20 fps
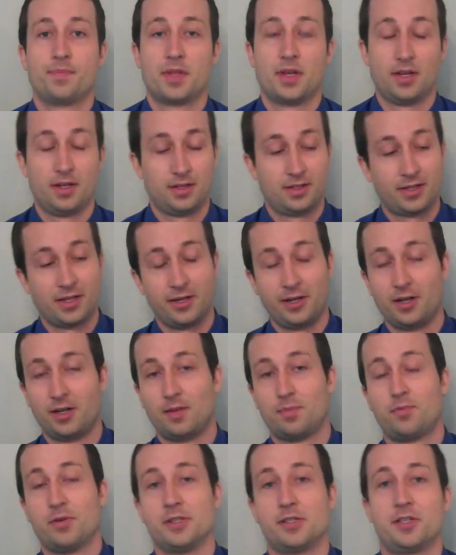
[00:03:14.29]
a
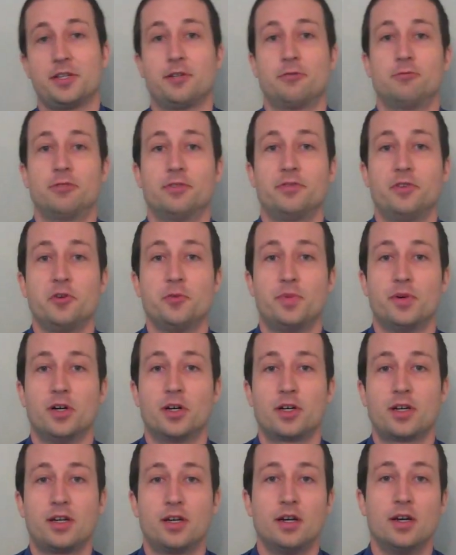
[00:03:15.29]
skinnier Princeton review
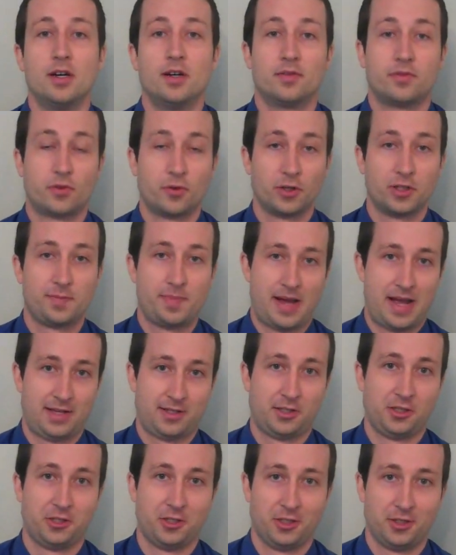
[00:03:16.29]
book for its
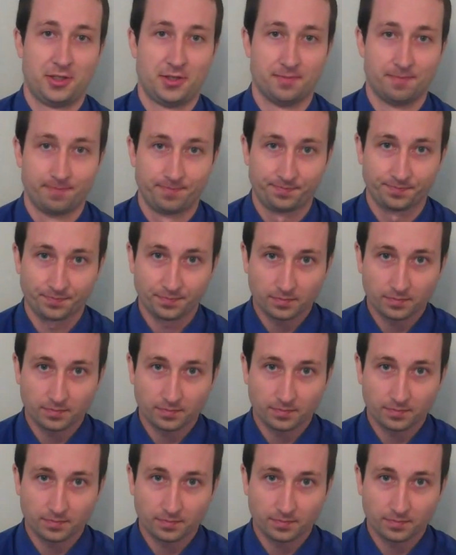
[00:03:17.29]
passages.